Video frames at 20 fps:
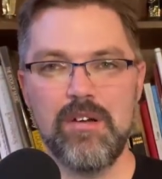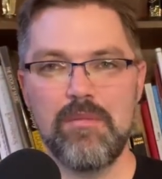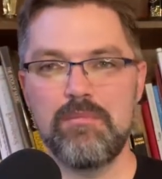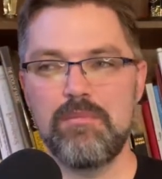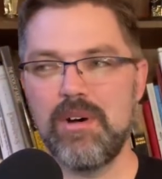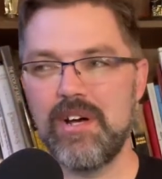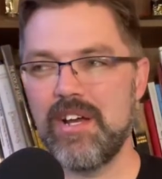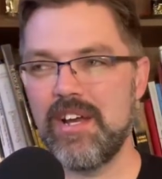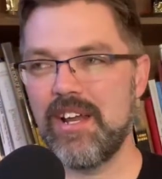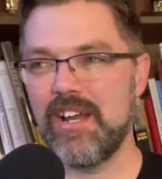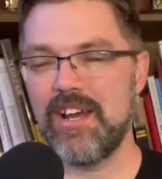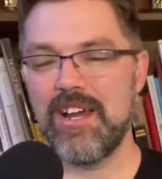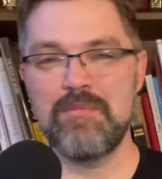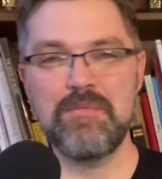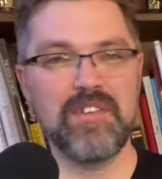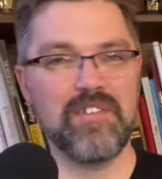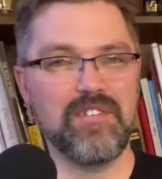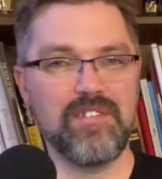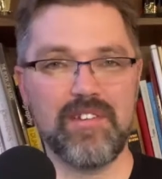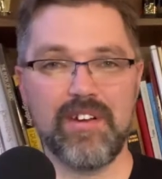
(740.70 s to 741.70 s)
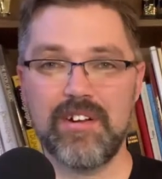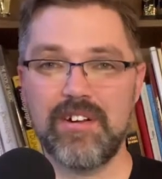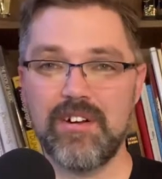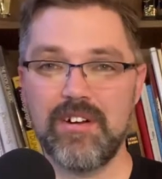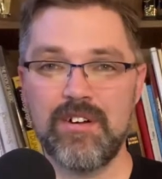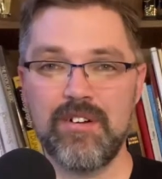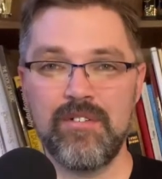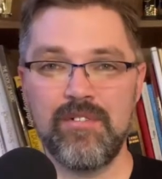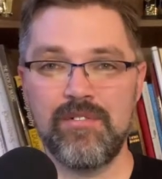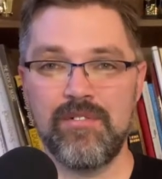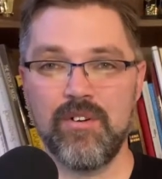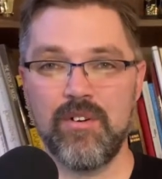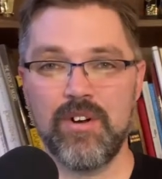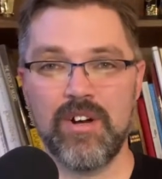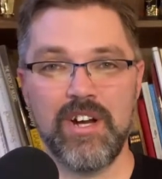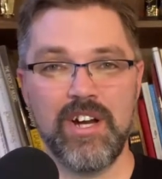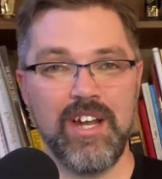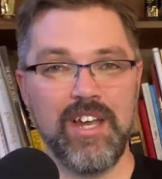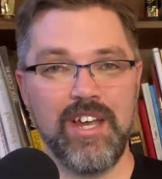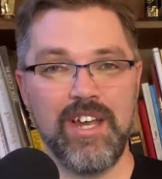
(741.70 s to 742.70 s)
but I'm a sucker
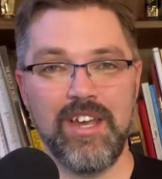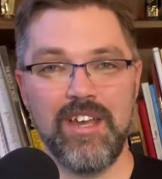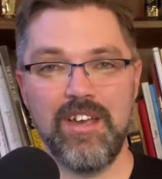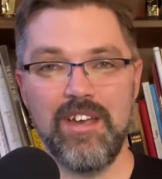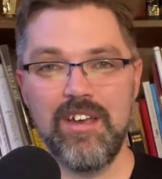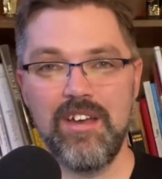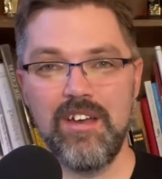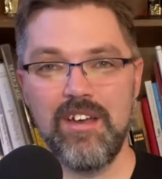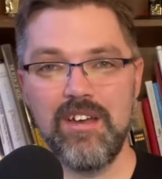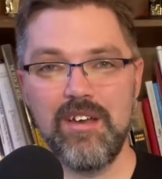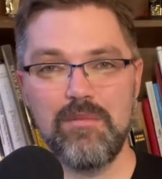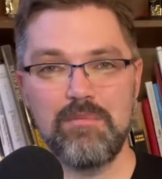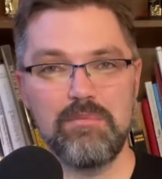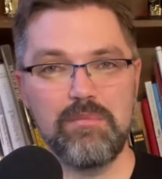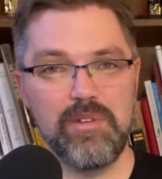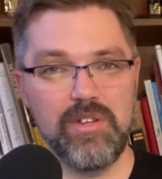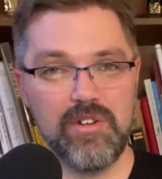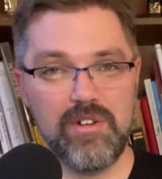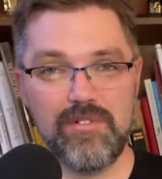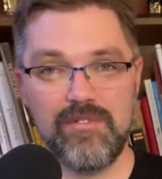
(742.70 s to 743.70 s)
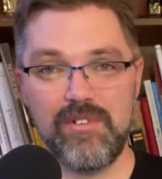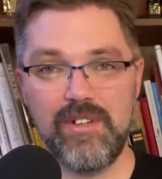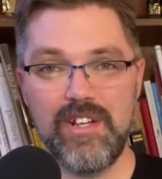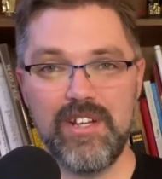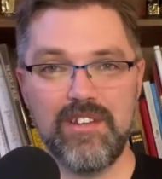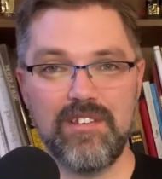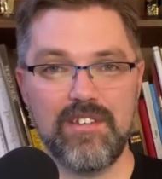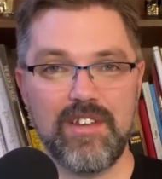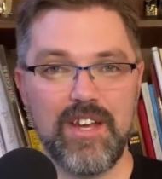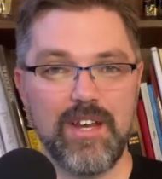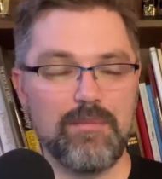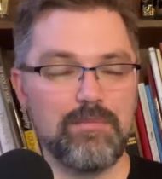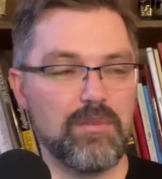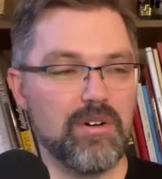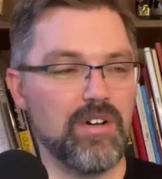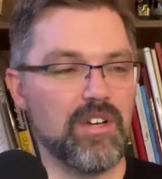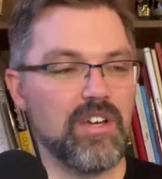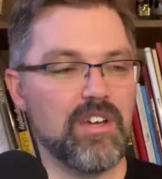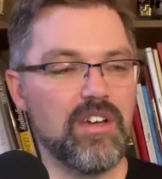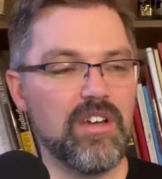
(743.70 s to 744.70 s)
for a beautifully designed
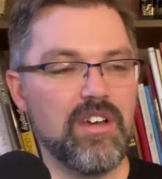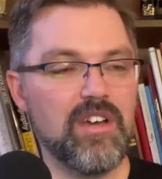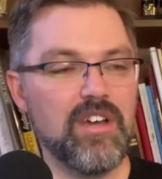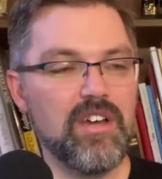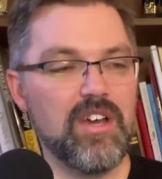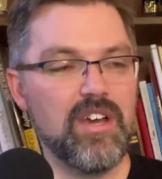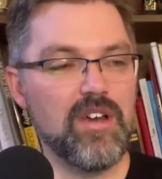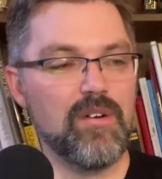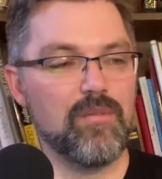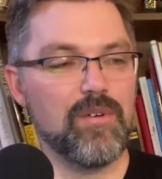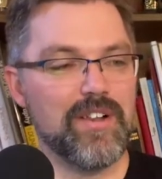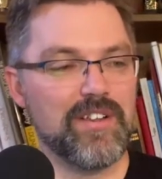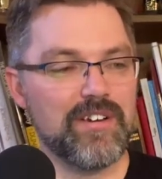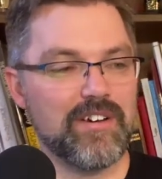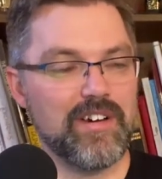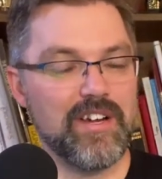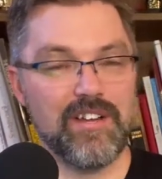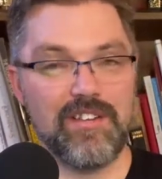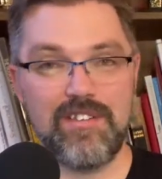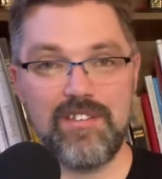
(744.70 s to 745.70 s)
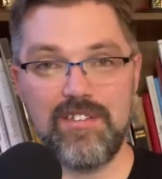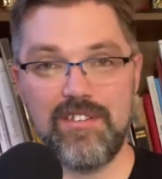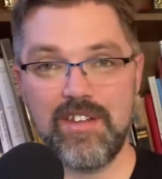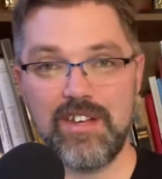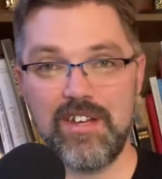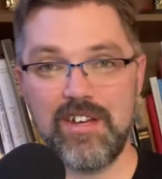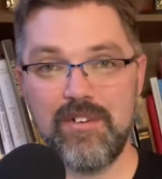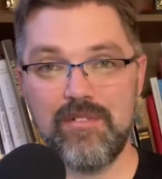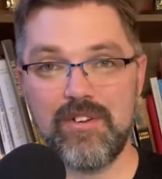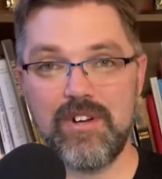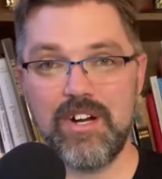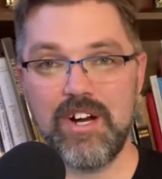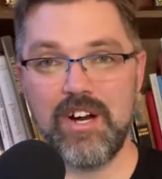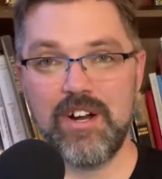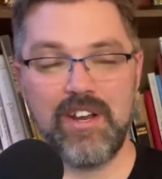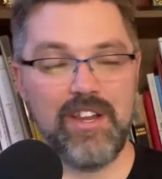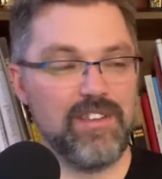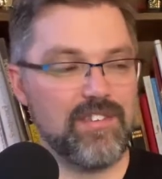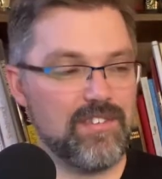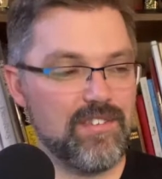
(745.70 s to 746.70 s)
book, whether it's the cover
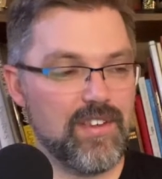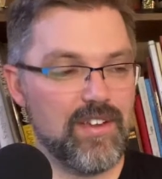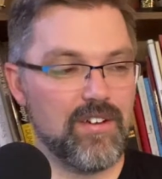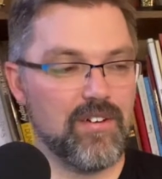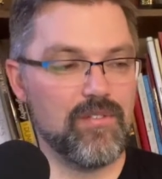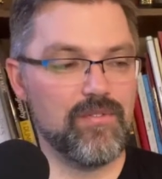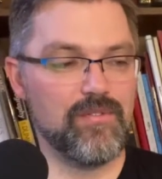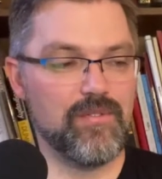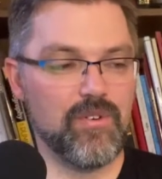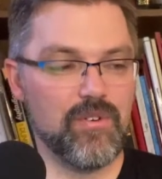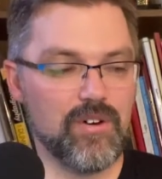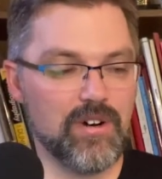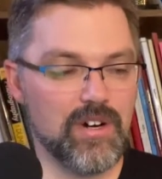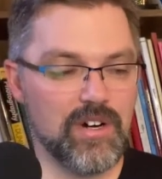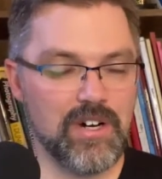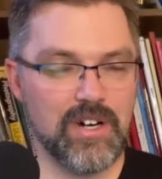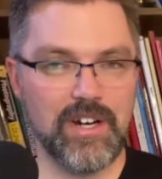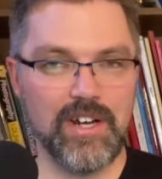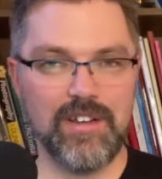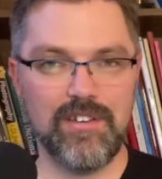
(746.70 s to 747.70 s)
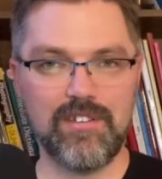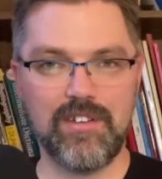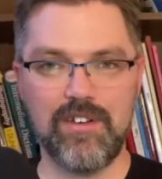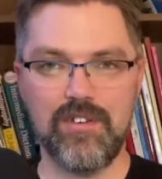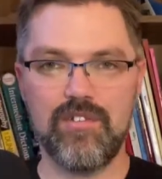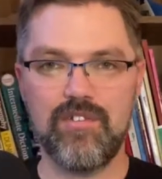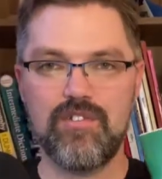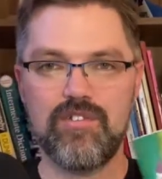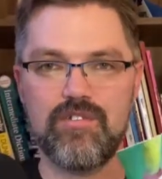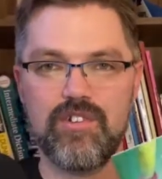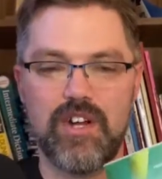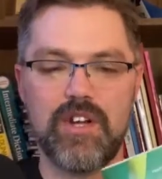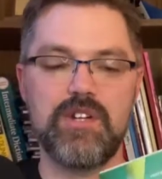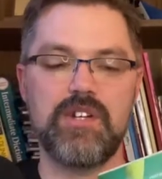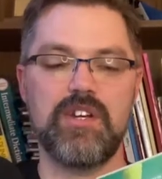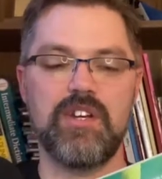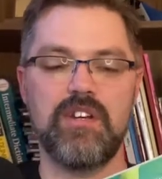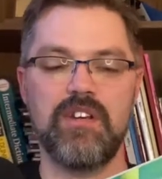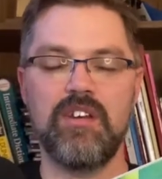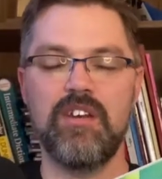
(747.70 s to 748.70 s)
art itself or its
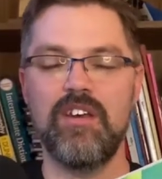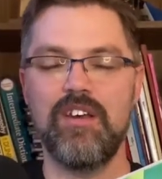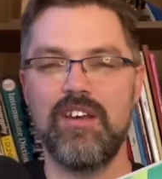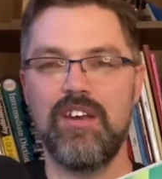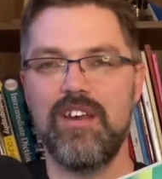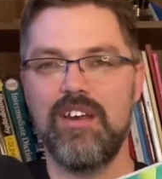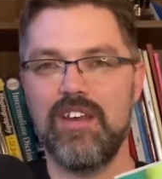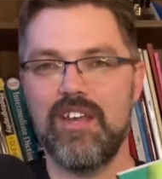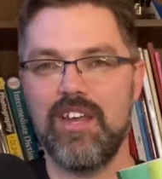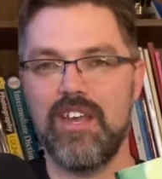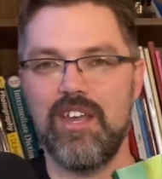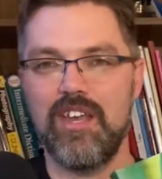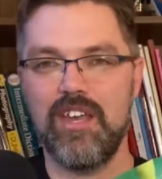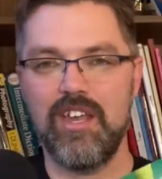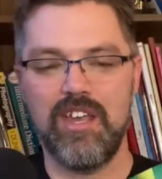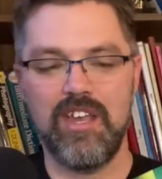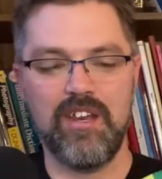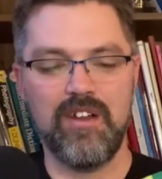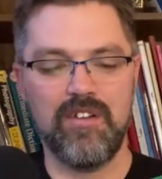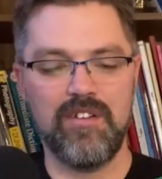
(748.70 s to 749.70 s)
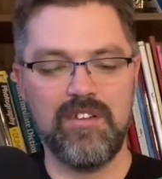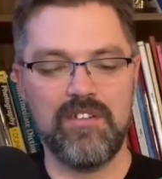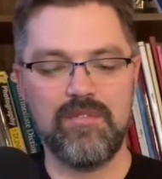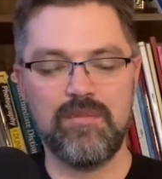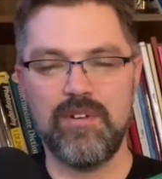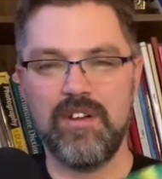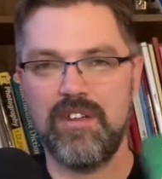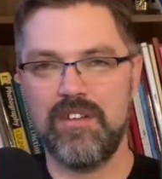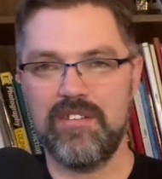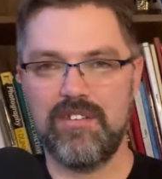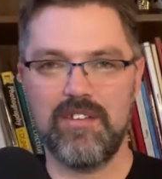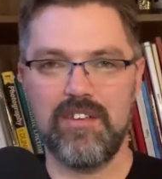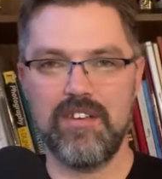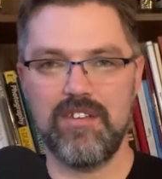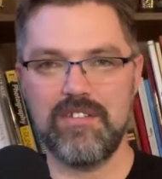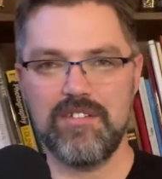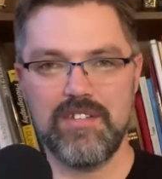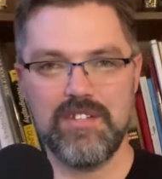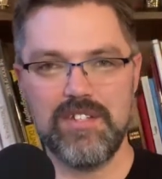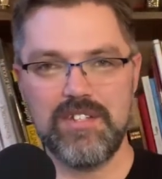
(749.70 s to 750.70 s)
construction. You know, this one is
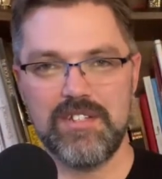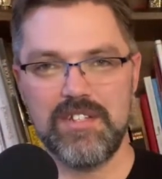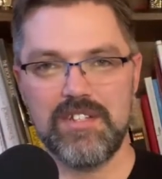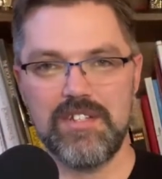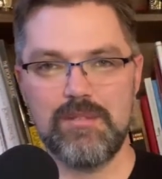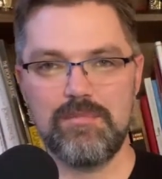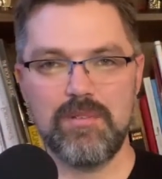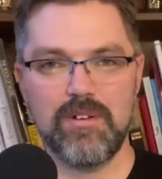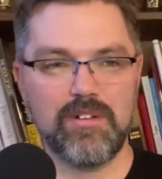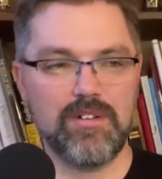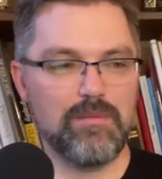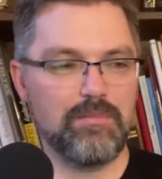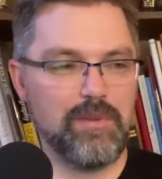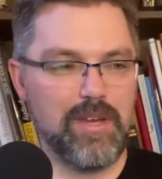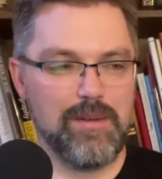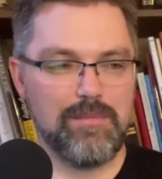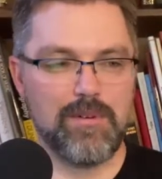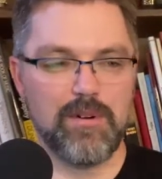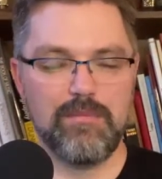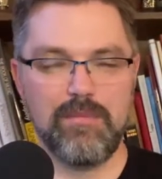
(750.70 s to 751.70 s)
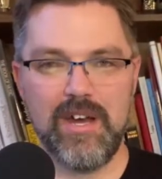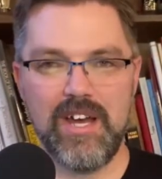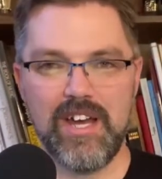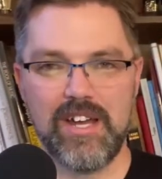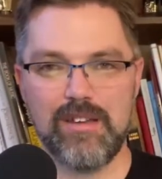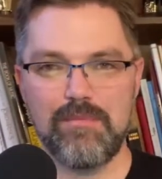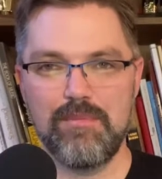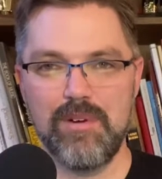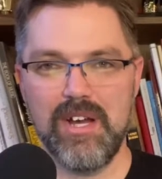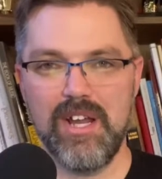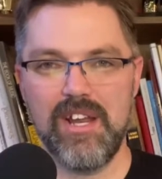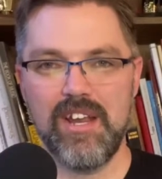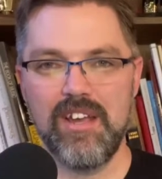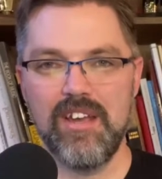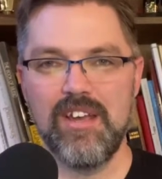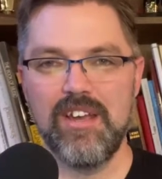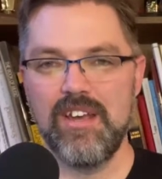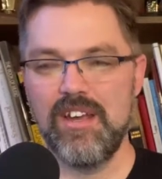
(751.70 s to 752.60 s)
just a typical paperback, but